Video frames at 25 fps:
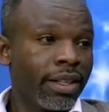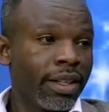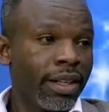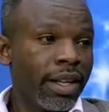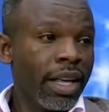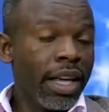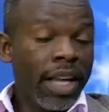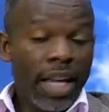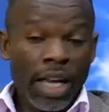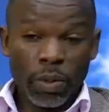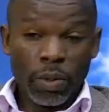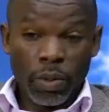
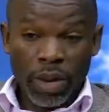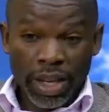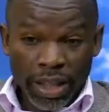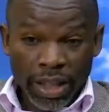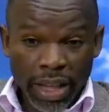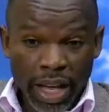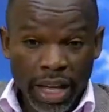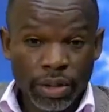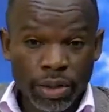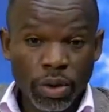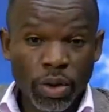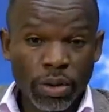And when they
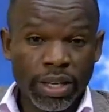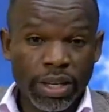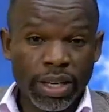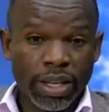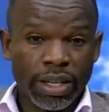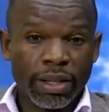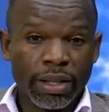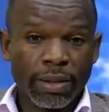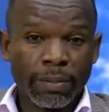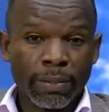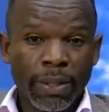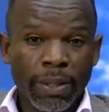are
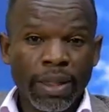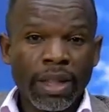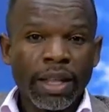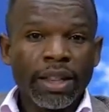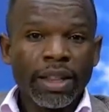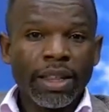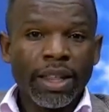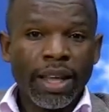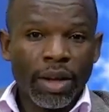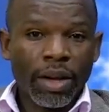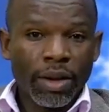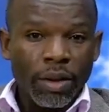talking,
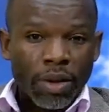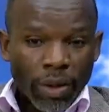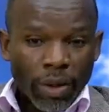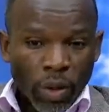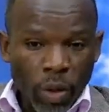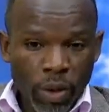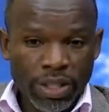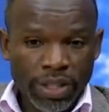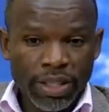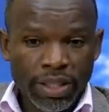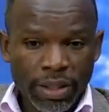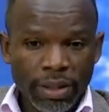they are
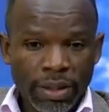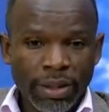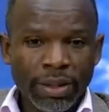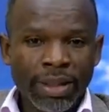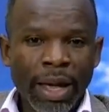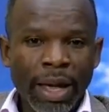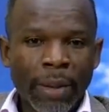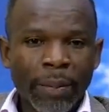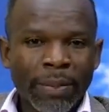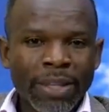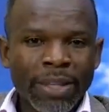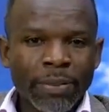causing, they
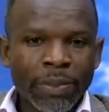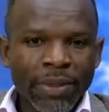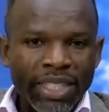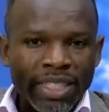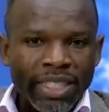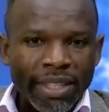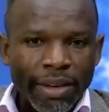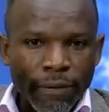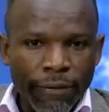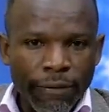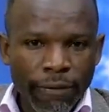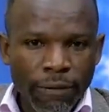are
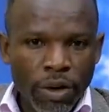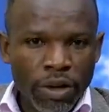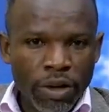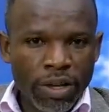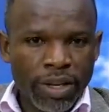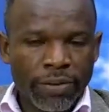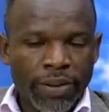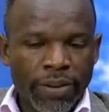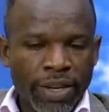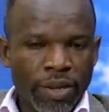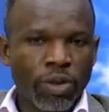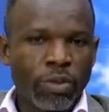spitting
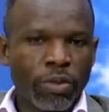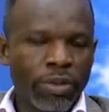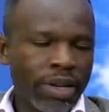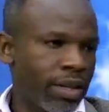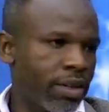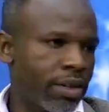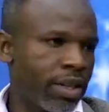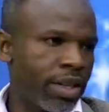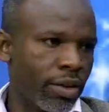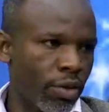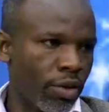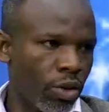venom
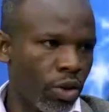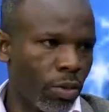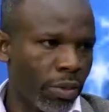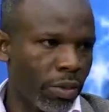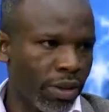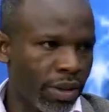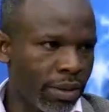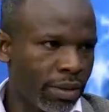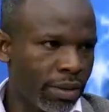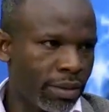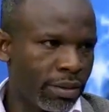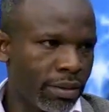into the economy.
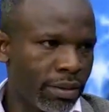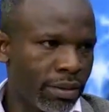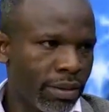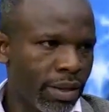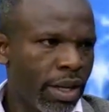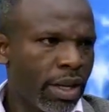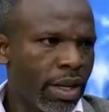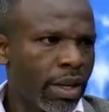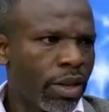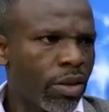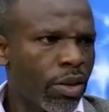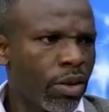
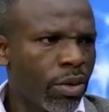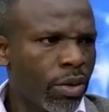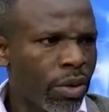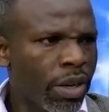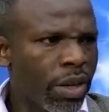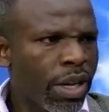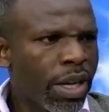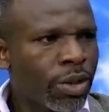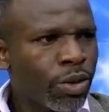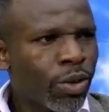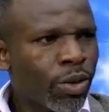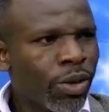
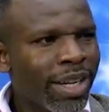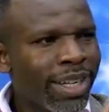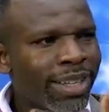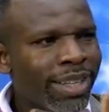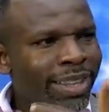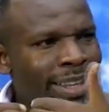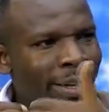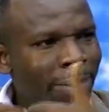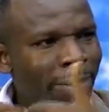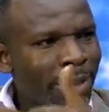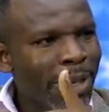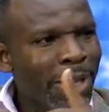So
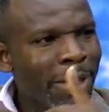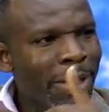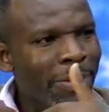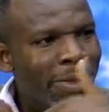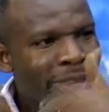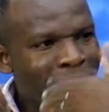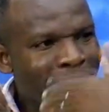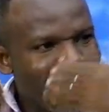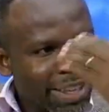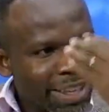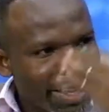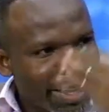if
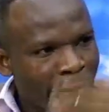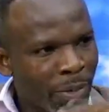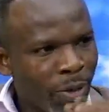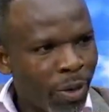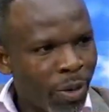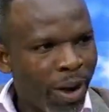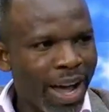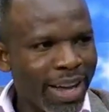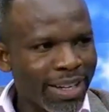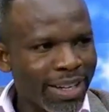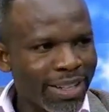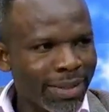they keep
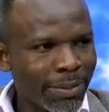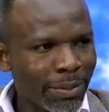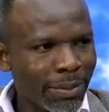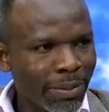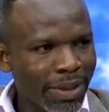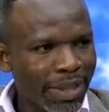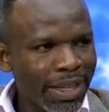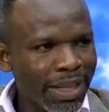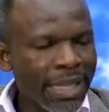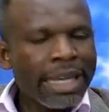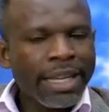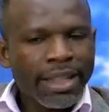quiet,
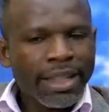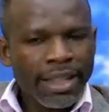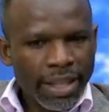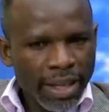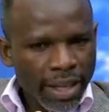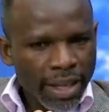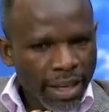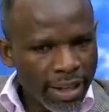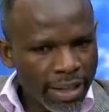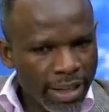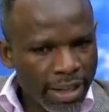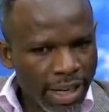the
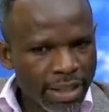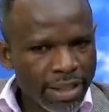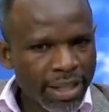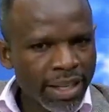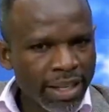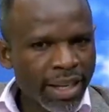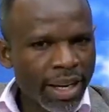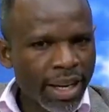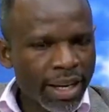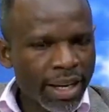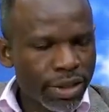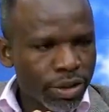industry
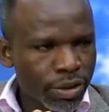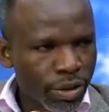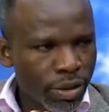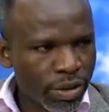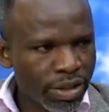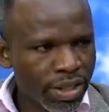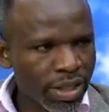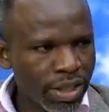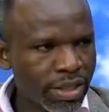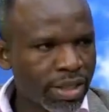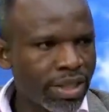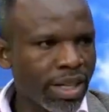can
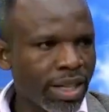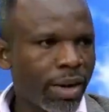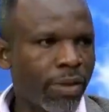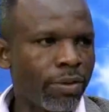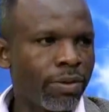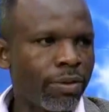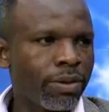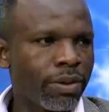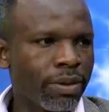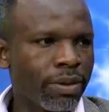sort itself.